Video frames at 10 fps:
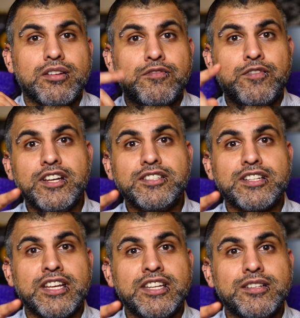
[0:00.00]

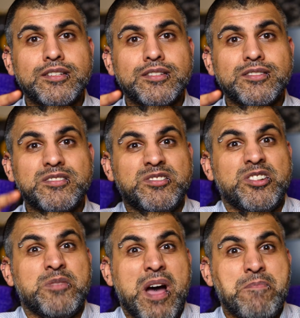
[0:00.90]
Firstly, it's
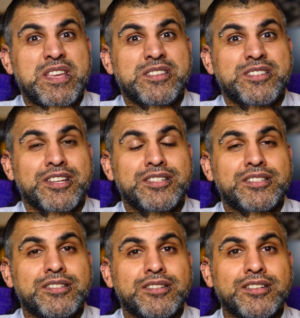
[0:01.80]
none of my
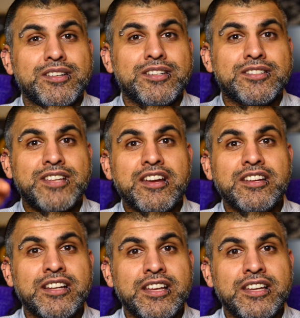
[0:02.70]
business.
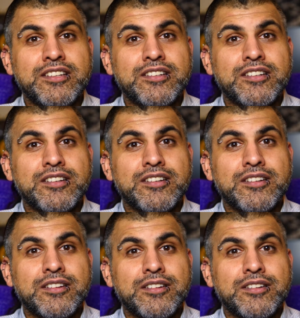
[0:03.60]
Secondly,
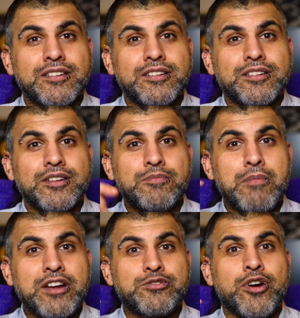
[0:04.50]

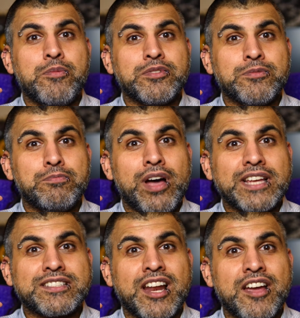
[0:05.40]
my traumas and
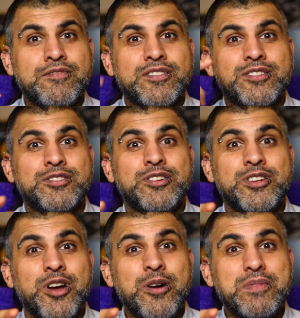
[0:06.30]
past life, none of
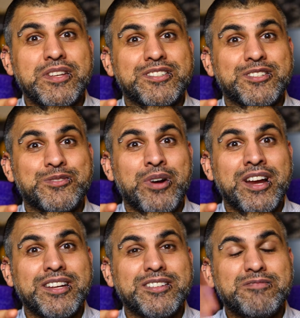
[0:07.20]
your business, right?